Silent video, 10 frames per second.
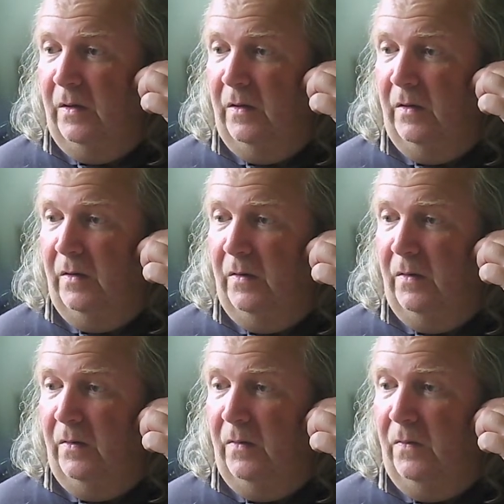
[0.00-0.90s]
Uh,
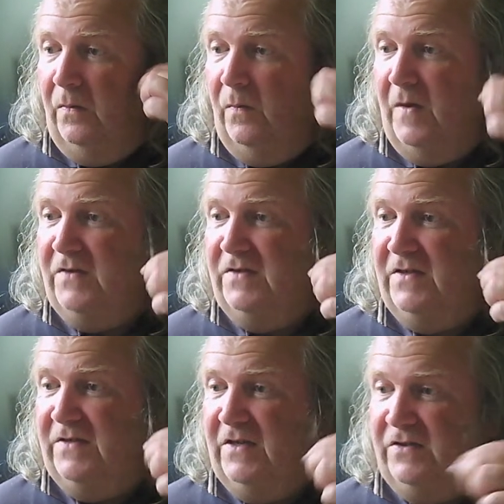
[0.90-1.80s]

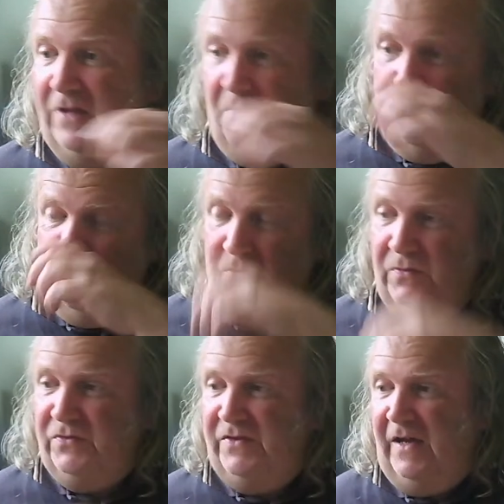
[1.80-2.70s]
Wesley says, don't
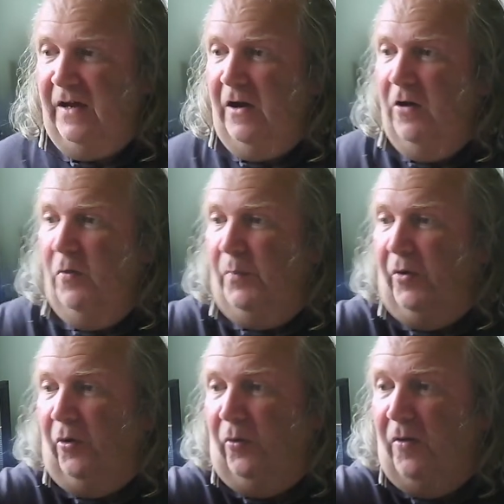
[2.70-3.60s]
lose that
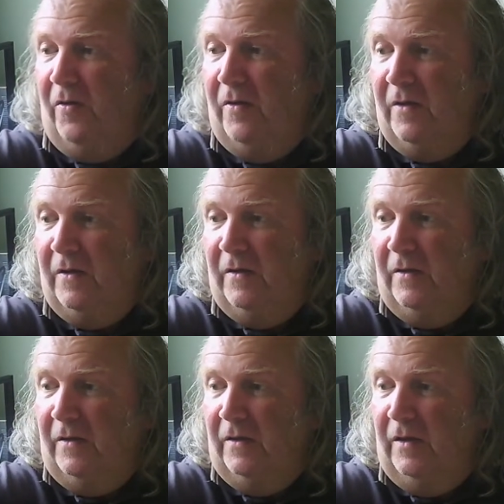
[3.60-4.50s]
opal.
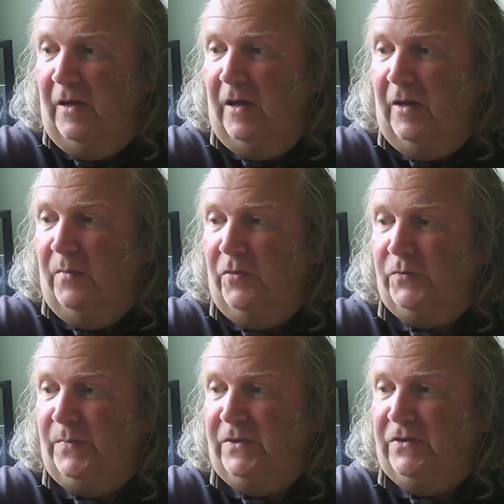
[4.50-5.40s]
Uh,
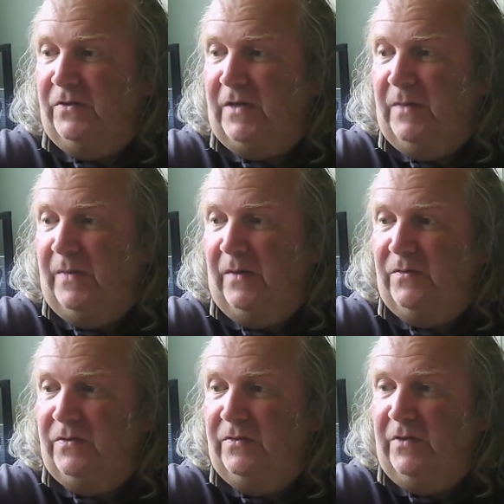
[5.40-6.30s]
must be talking
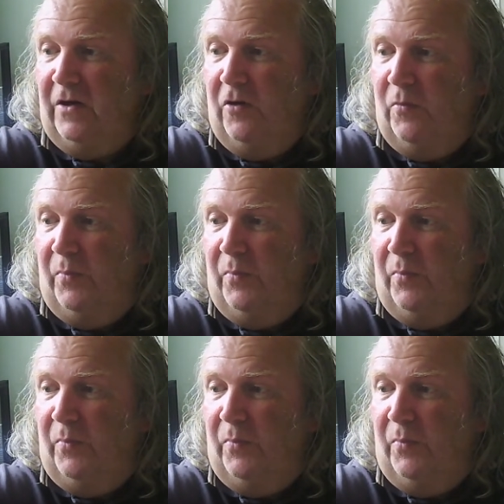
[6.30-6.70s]
about the